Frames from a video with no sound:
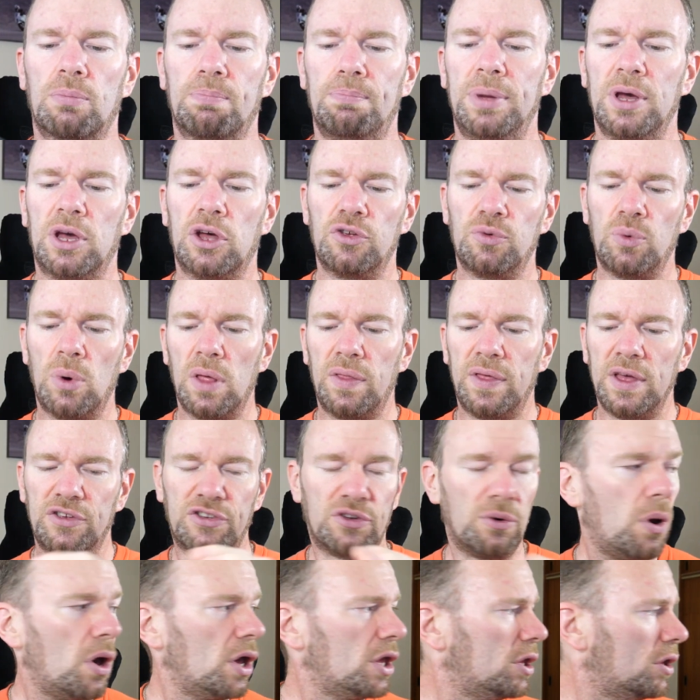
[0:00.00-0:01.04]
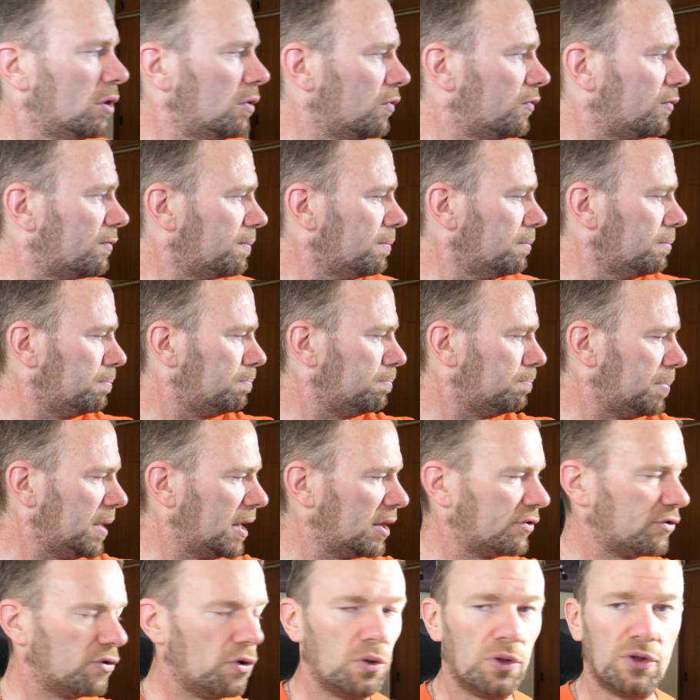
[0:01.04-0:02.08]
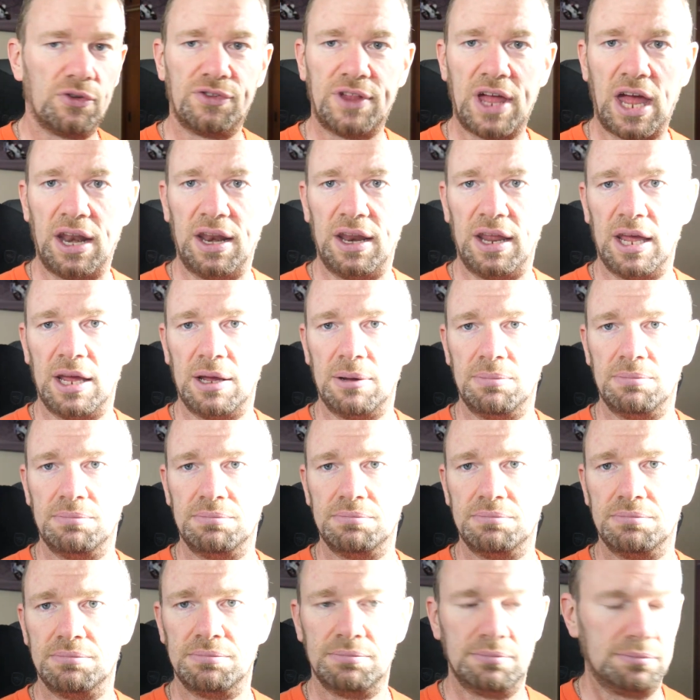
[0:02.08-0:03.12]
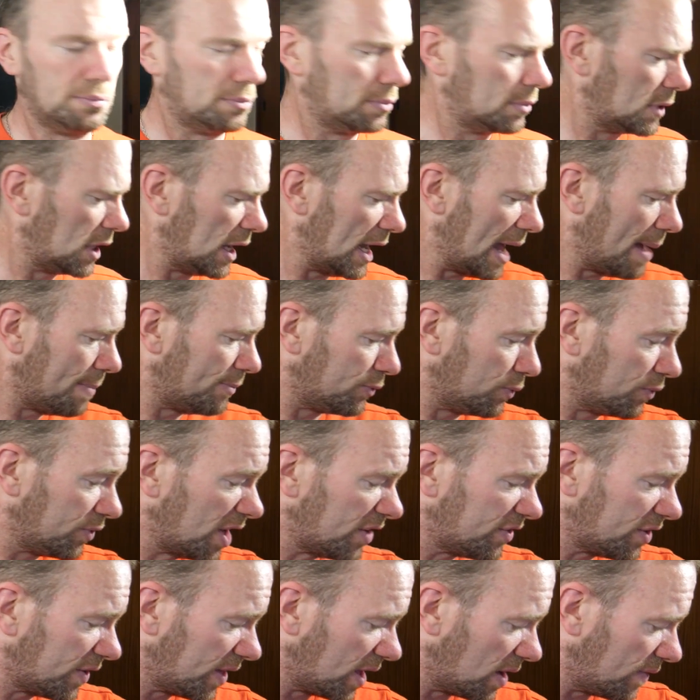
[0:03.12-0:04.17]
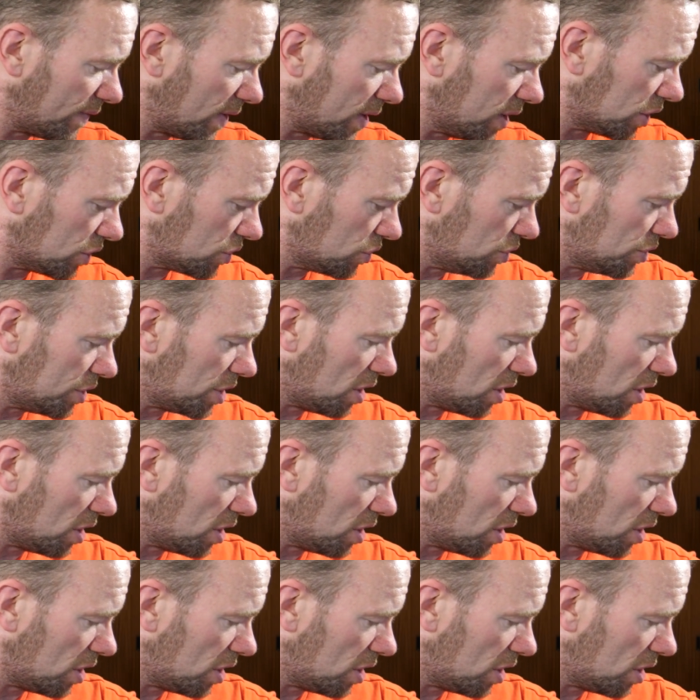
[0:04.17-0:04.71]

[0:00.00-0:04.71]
Because one of the things, so I use big, tall, standing lamps, which actually I think are very good.